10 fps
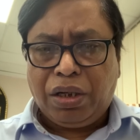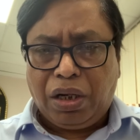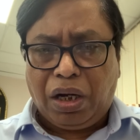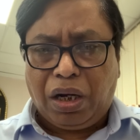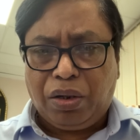
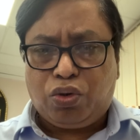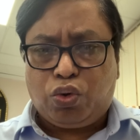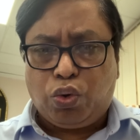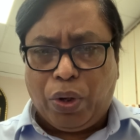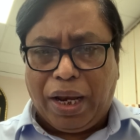
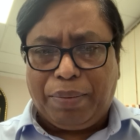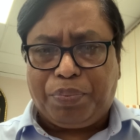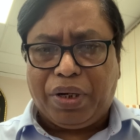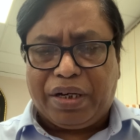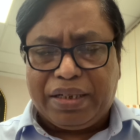
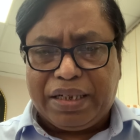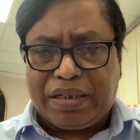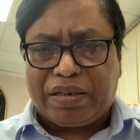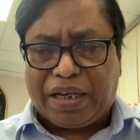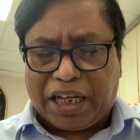
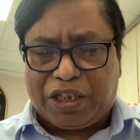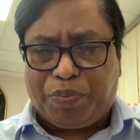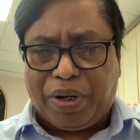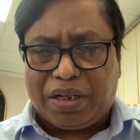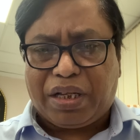12-digit
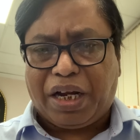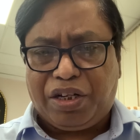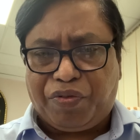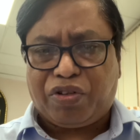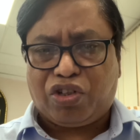taxpayer's
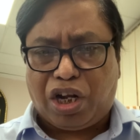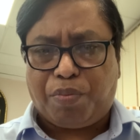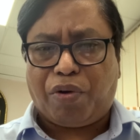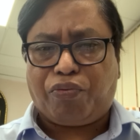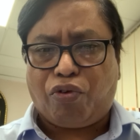identification
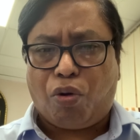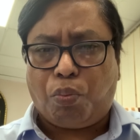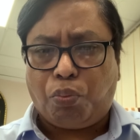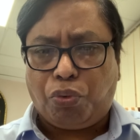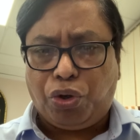number
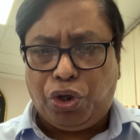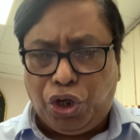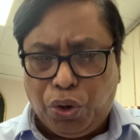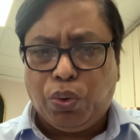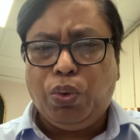from
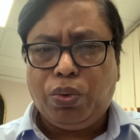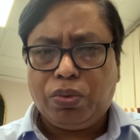you,